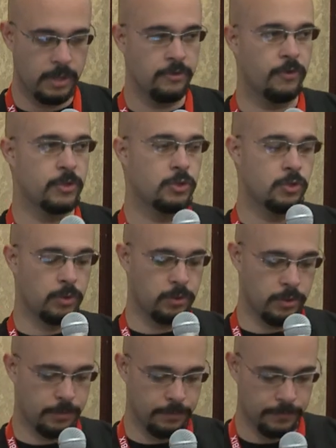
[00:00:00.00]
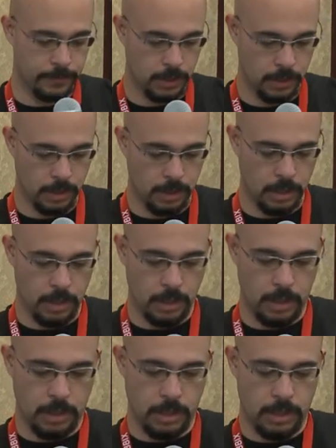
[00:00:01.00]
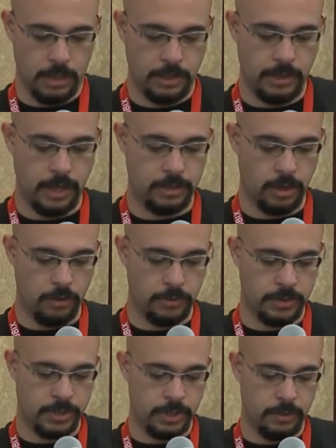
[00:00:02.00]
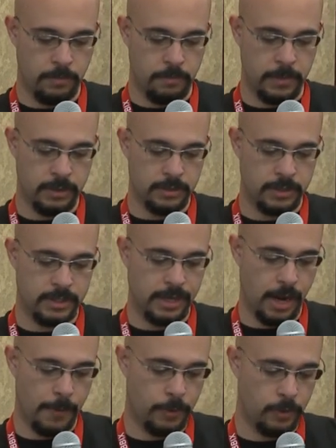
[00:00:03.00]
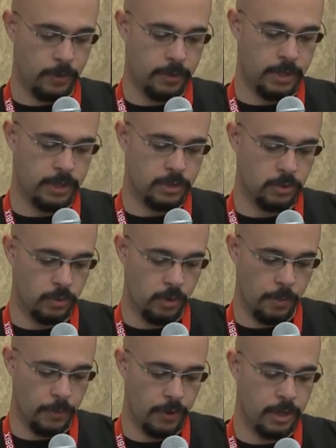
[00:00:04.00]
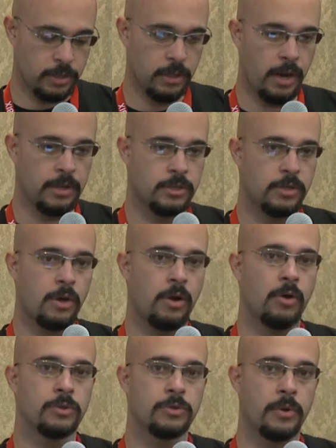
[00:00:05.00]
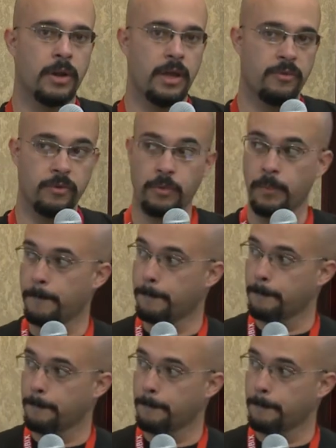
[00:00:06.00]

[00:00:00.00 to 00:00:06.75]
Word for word: infrastructure. That alone means SERPRO needs to operate at control level